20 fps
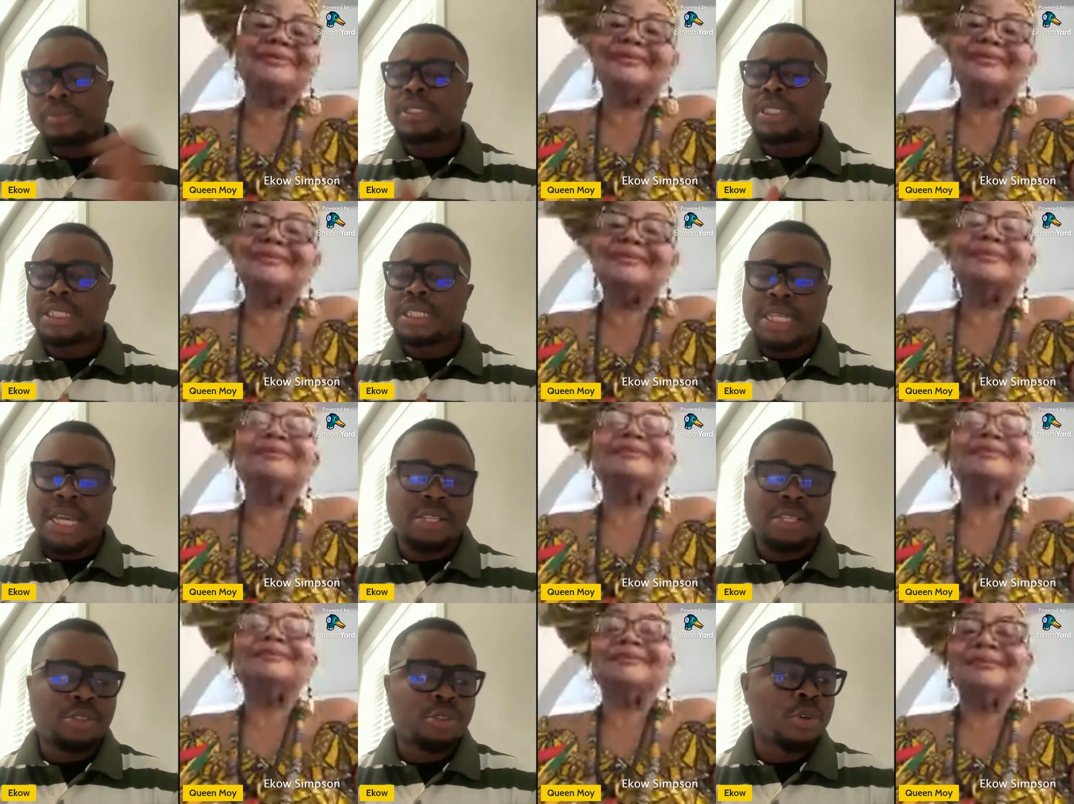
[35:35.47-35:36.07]

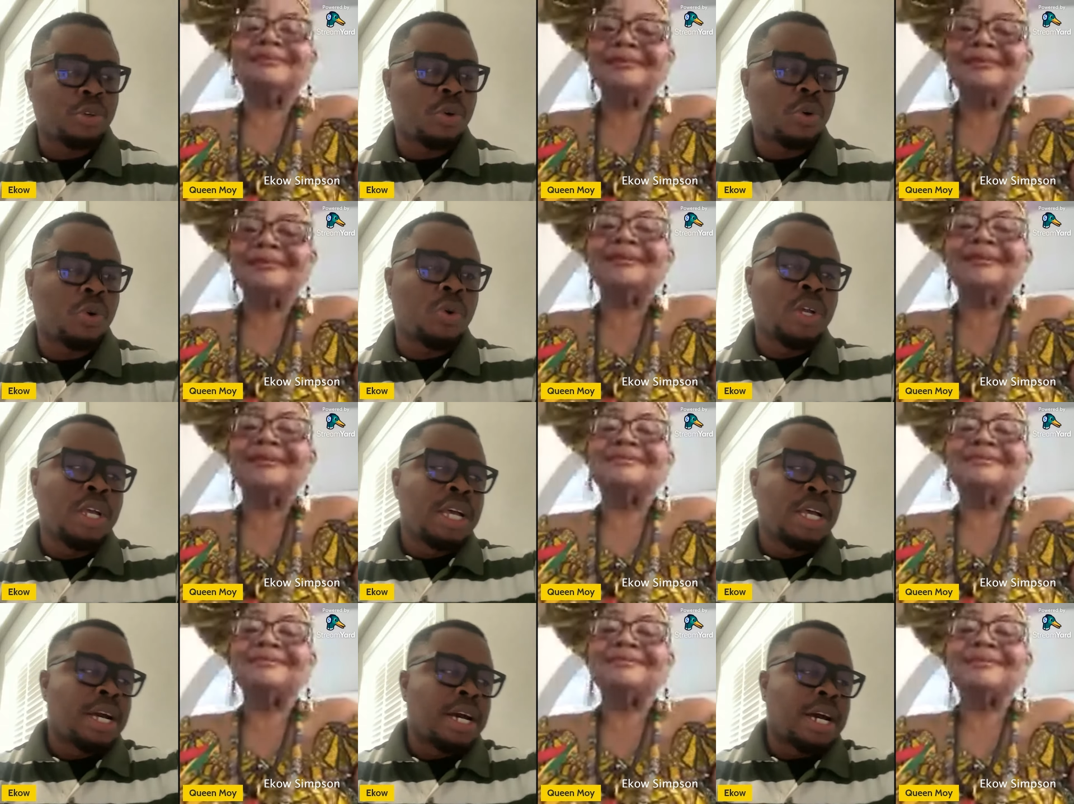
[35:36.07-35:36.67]
Speaker 1: Yes. So
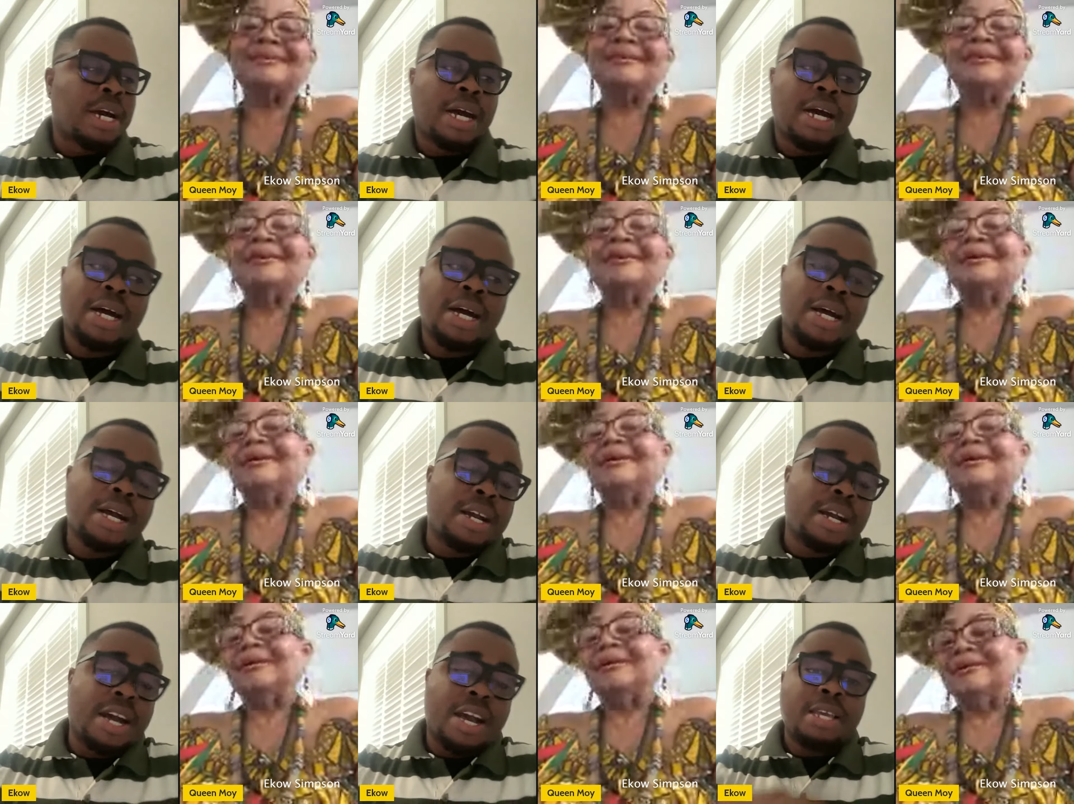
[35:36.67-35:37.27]
yes.
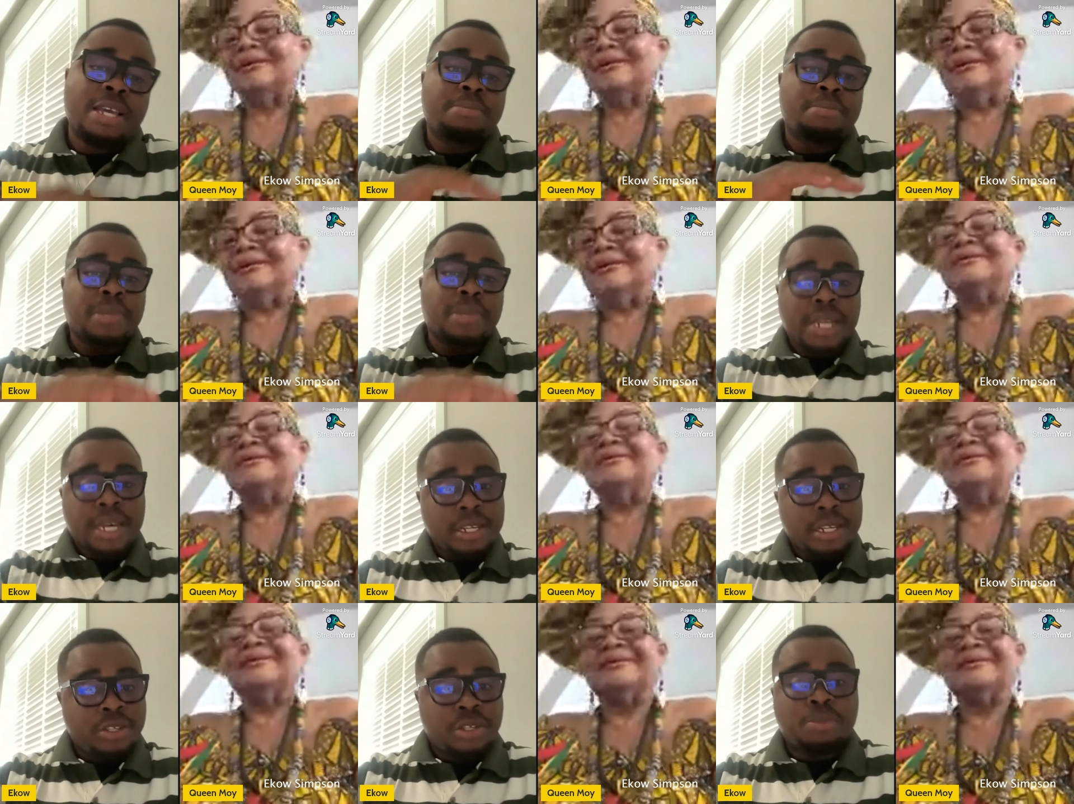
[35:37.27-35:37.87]
Uh, I am
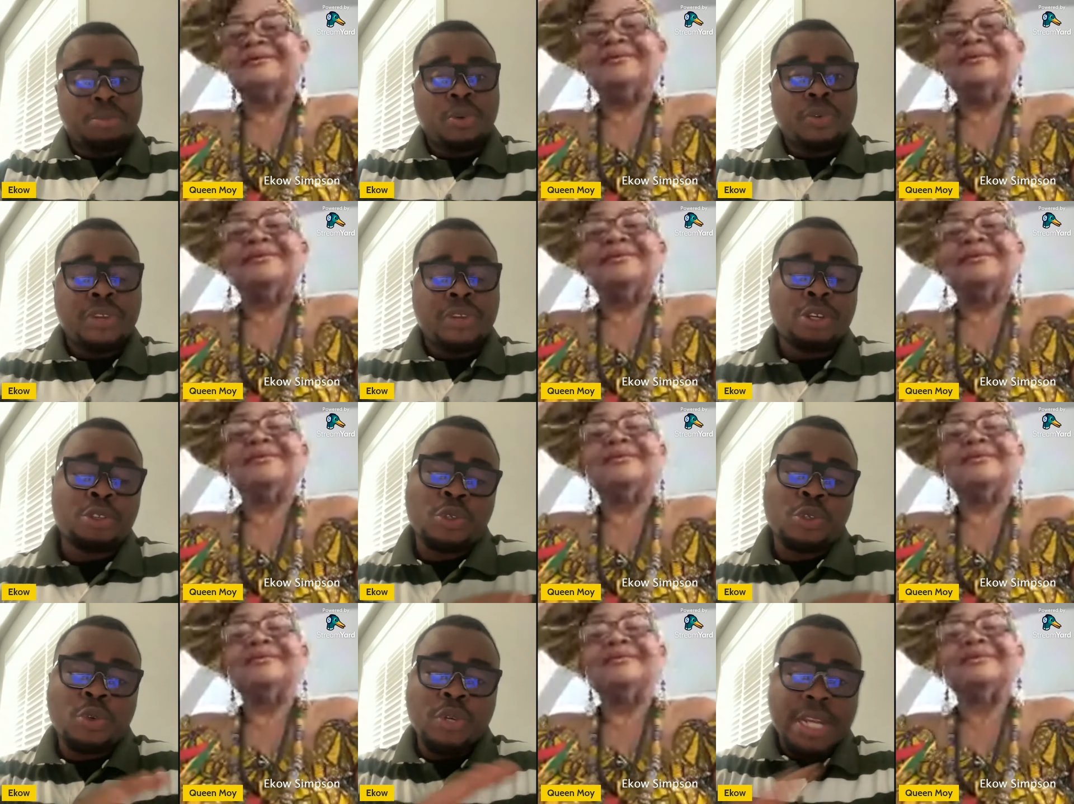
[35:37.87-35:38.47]
glad you're moving
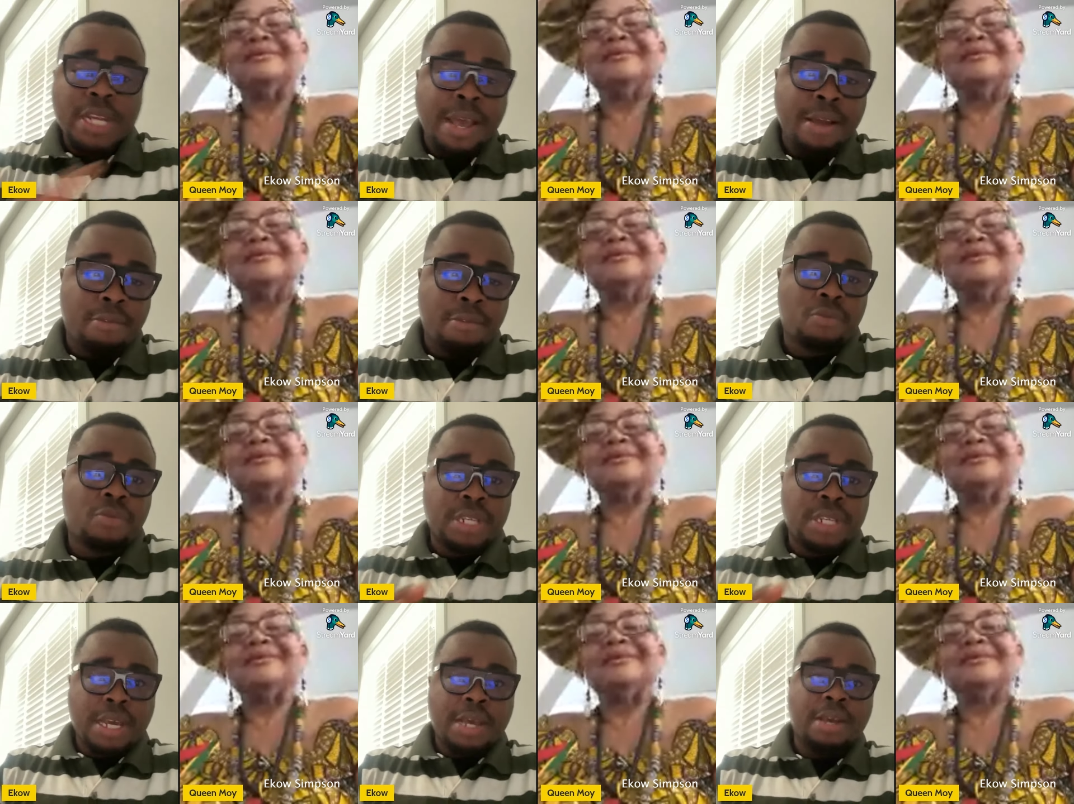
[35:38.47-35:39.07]
on. So now,
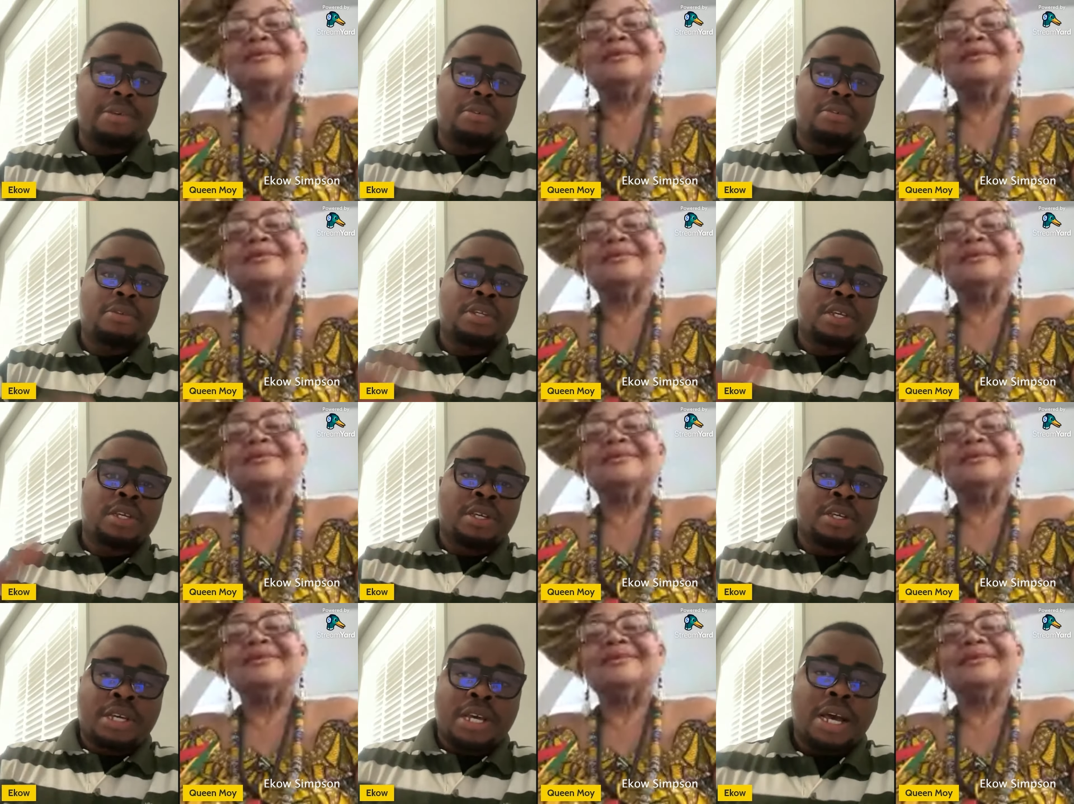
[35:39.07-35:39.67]
now,
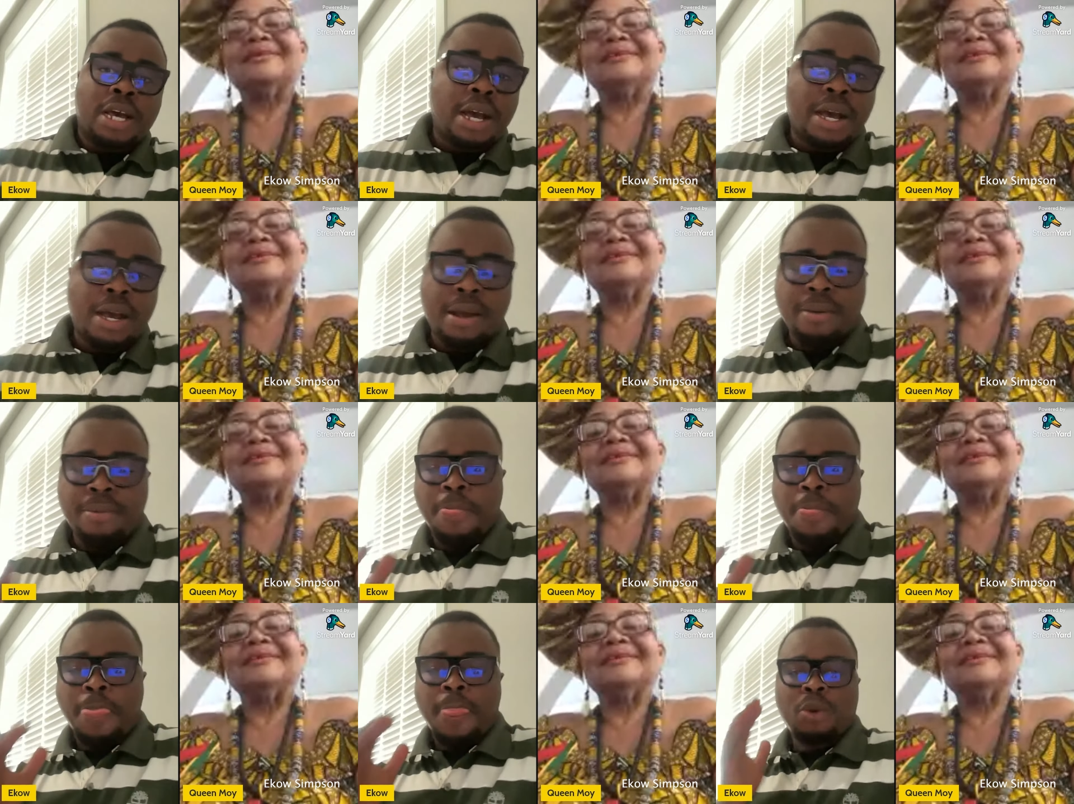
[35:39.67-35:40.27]

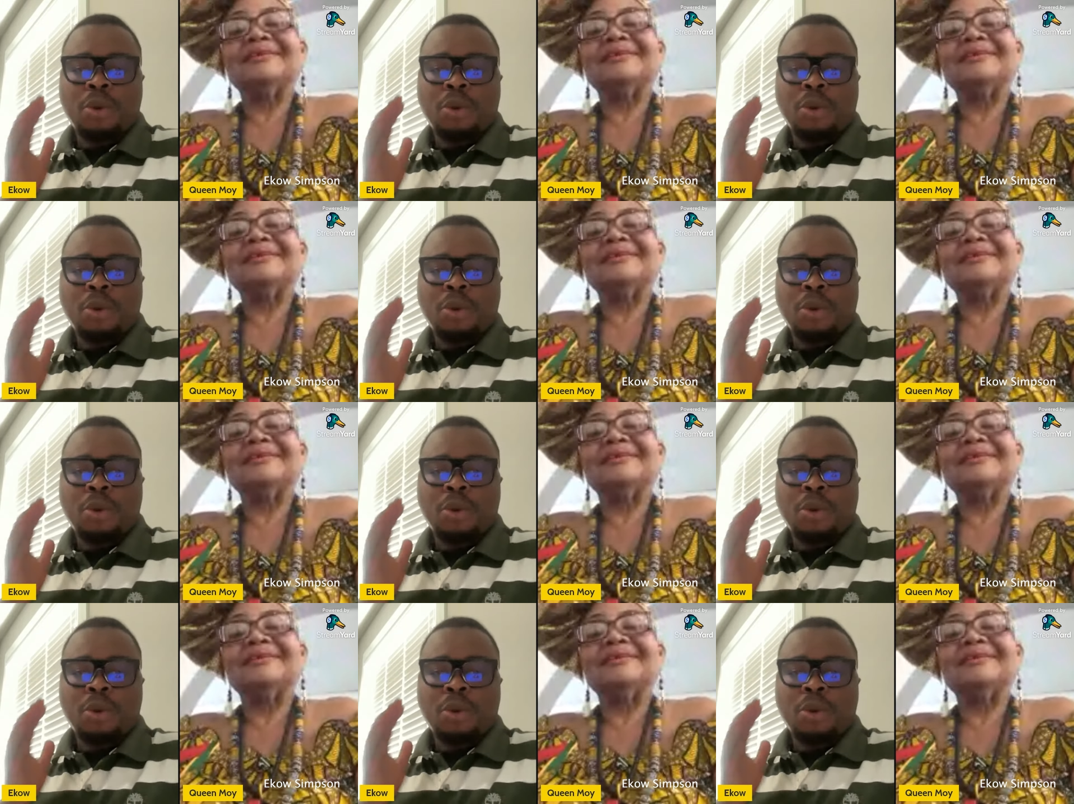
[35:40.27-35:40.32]
um,